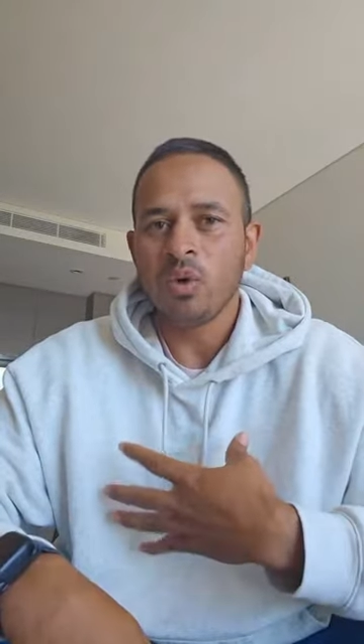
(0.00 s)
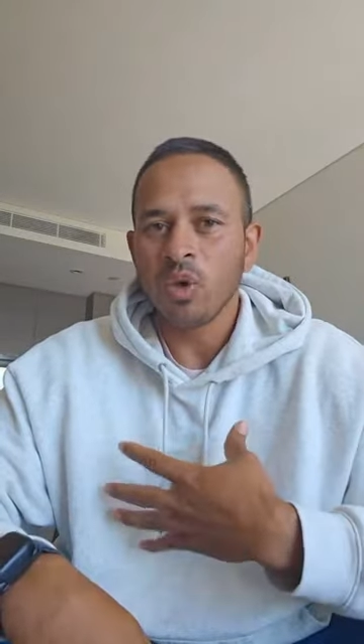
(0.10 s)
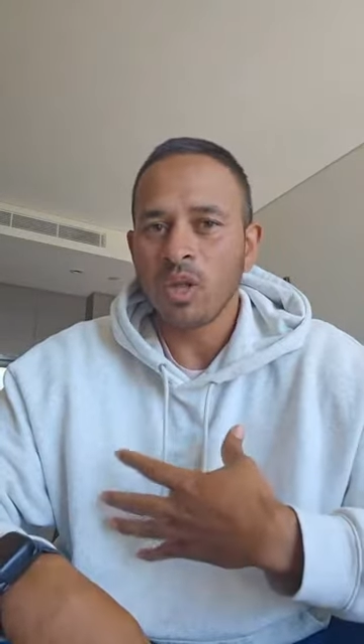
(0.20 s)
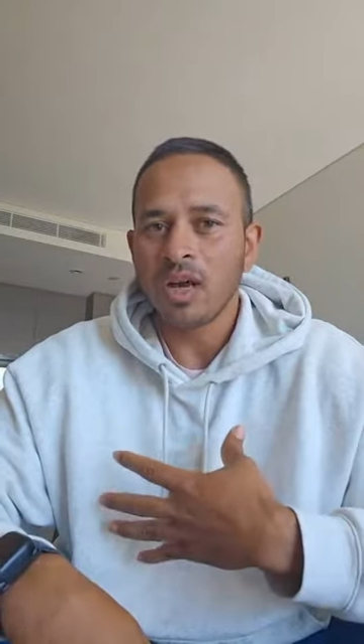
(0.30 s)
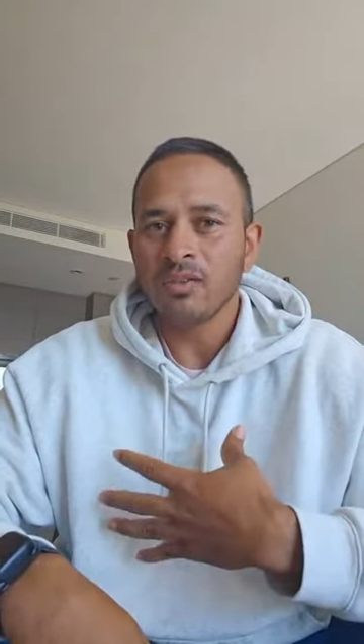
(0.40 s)

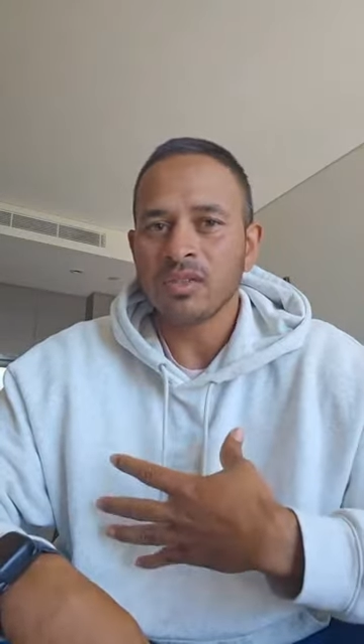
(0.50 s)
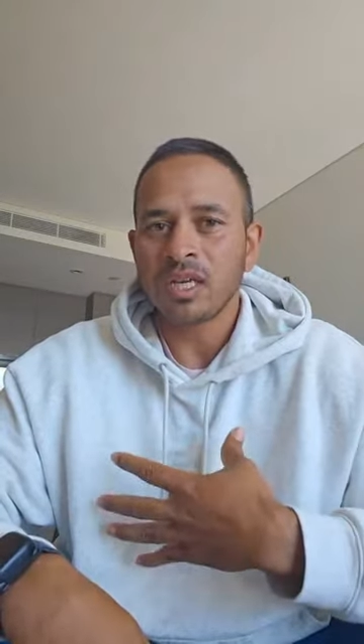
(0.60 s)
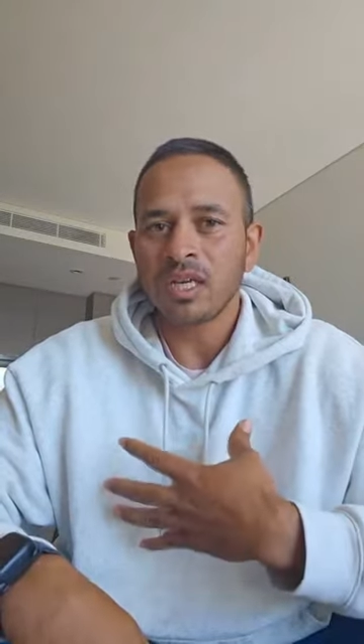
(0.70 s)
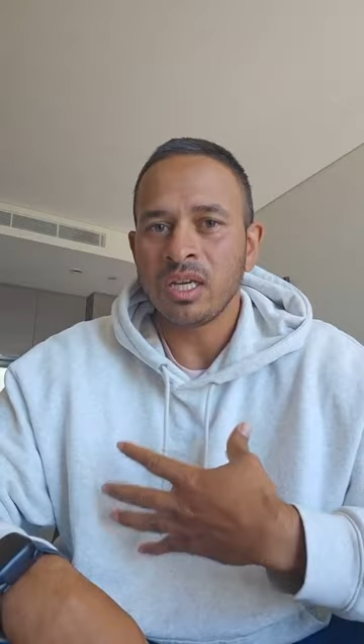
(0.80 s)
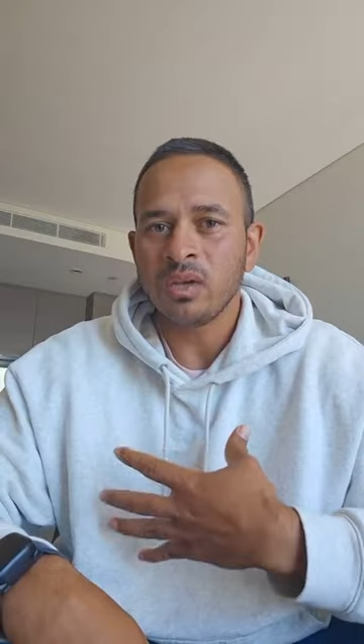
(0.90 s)
all lives
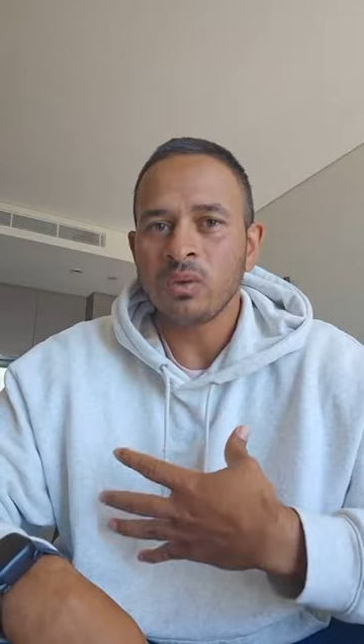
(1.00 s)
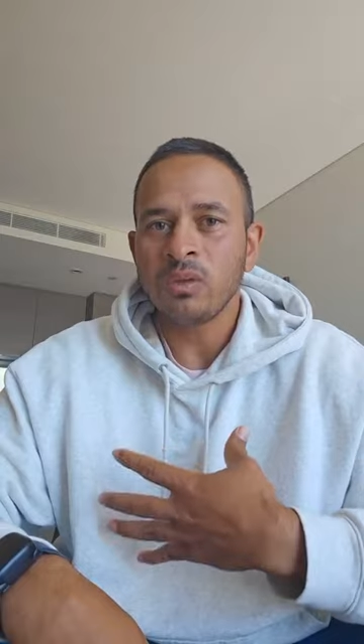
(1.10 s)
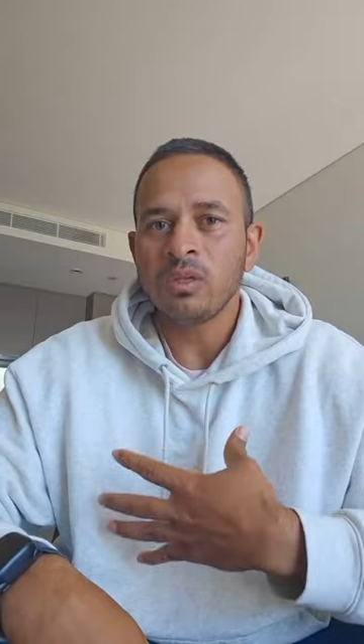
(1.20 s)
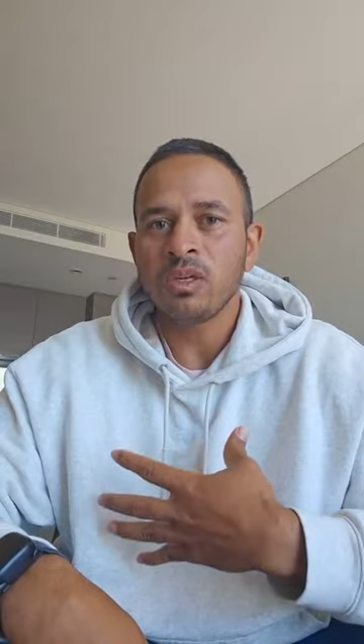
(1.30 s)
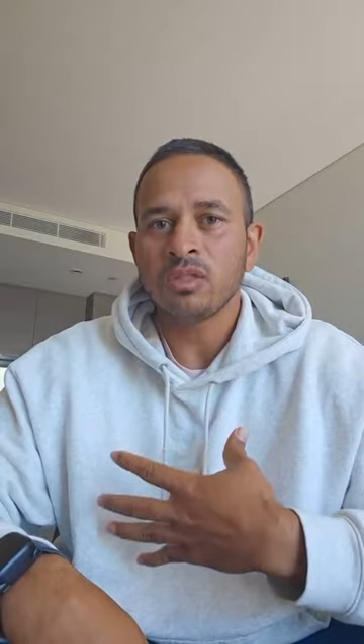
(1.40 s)
are
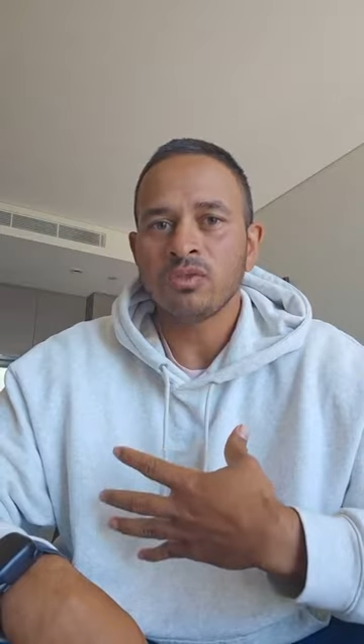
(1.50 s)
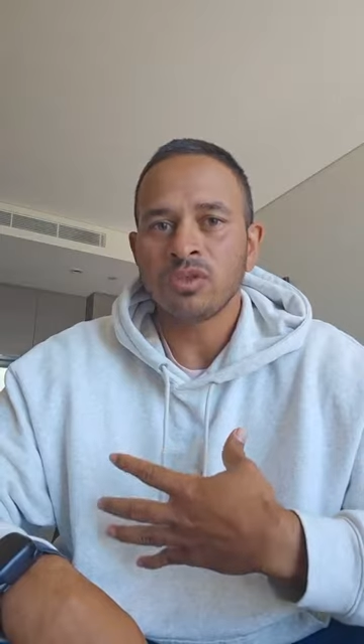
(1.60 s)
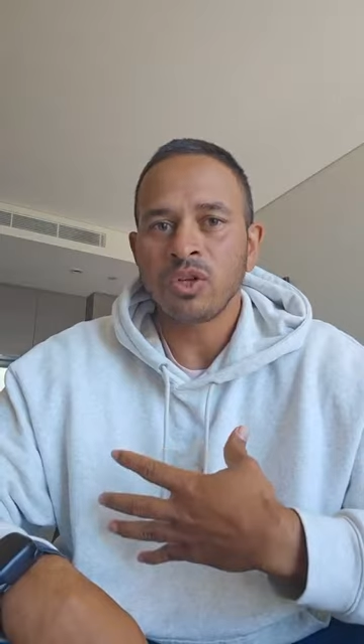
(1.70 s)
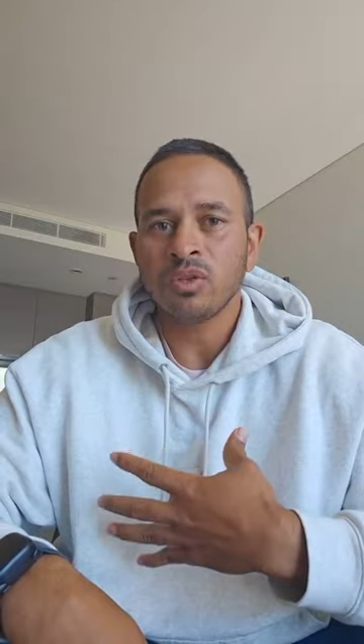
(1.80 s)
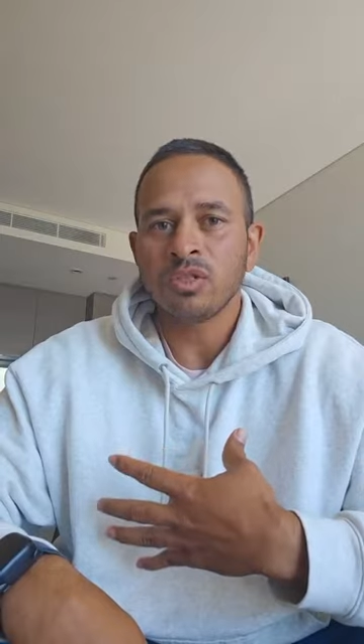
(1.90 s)
equal has
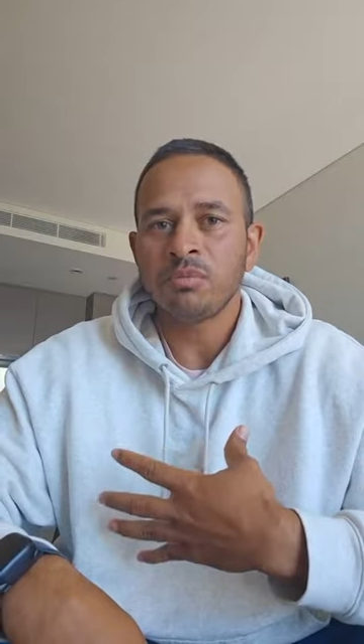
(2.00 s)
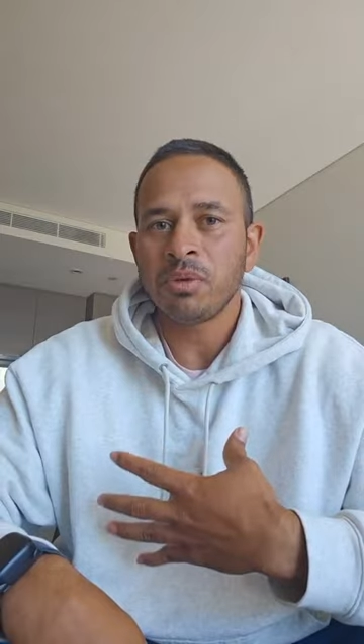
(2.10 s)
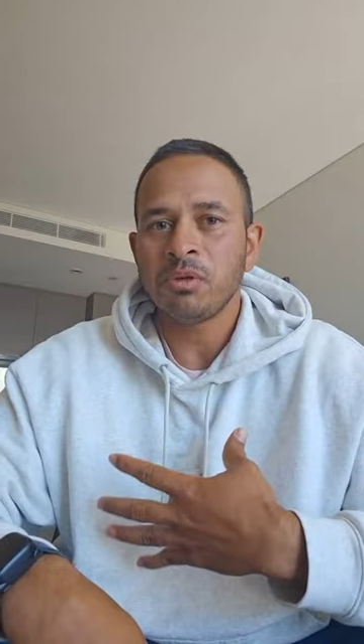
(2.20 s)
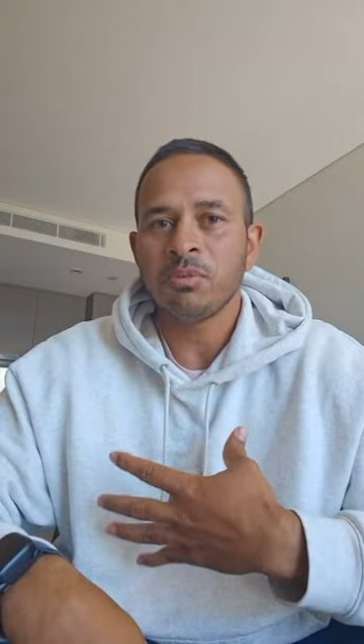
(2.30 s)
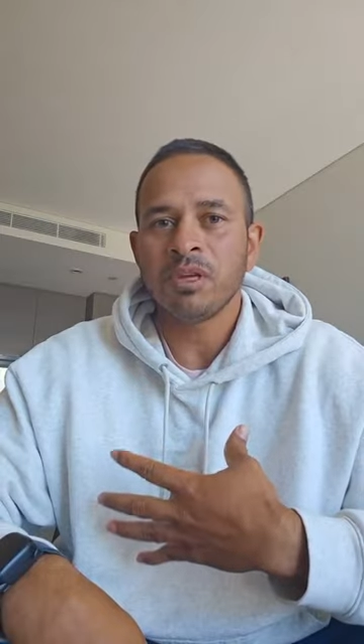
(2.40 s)
resulted in
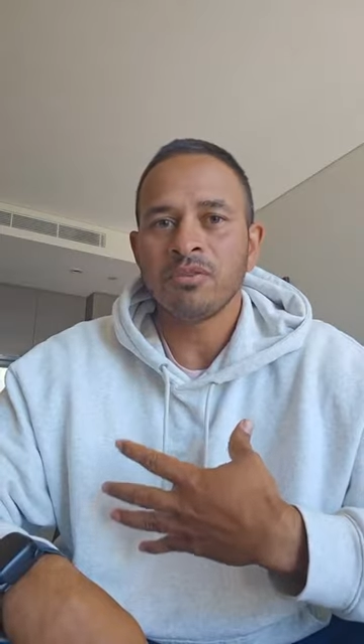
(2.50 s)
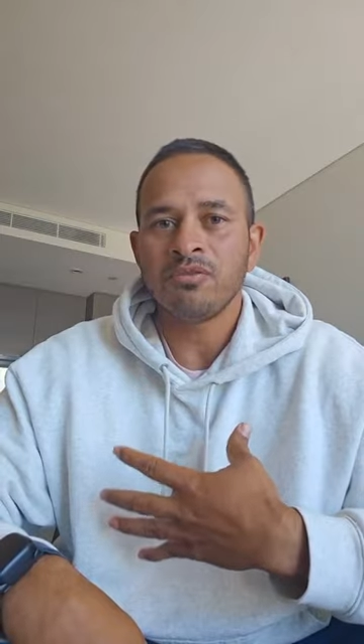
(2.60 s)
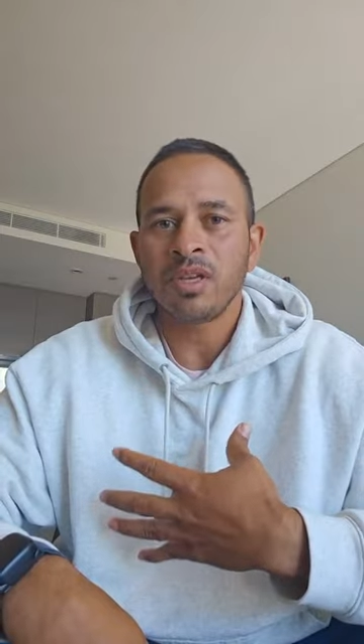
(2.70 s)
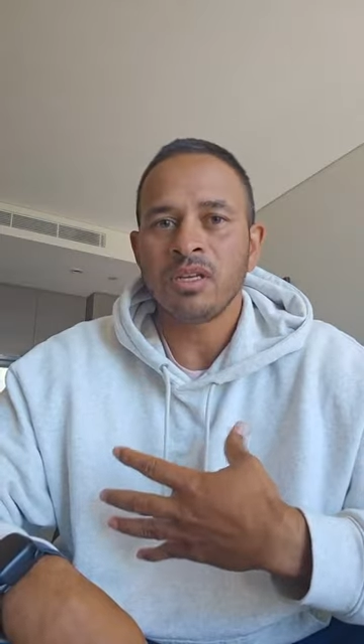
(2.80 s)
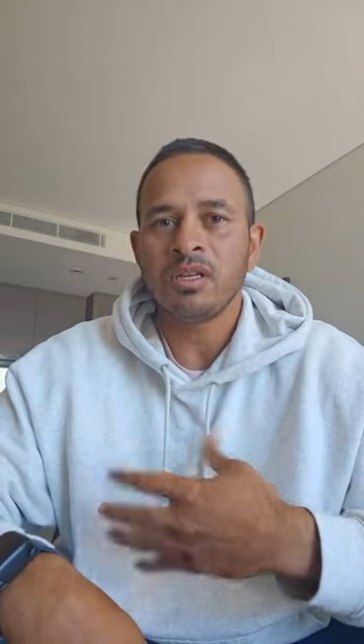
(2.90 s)
people being
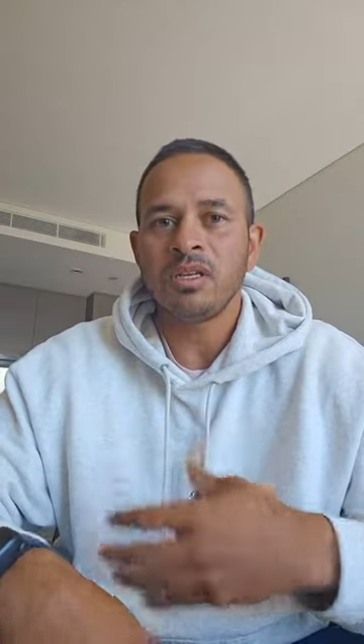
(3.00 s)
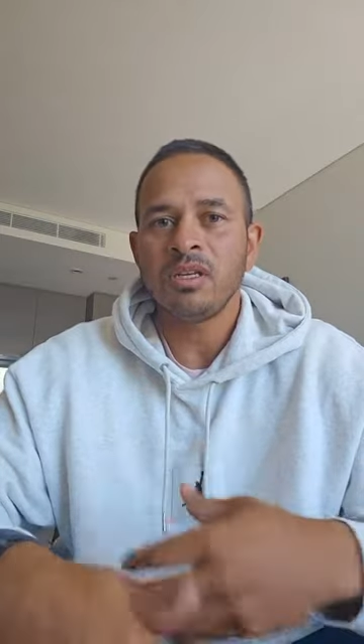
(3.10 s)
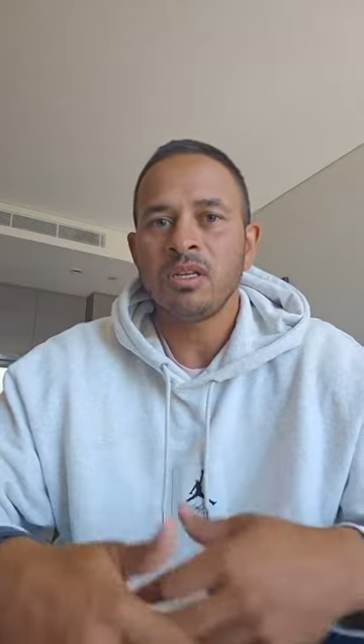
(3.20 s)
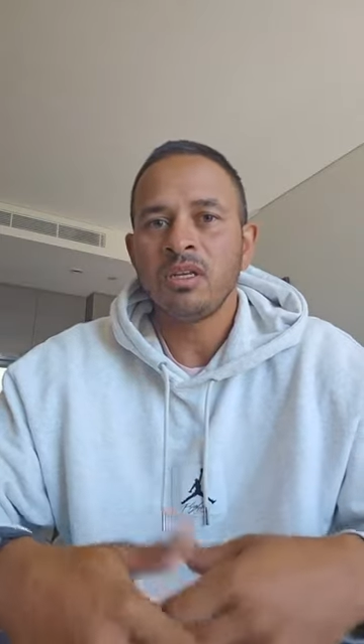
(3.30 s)
offended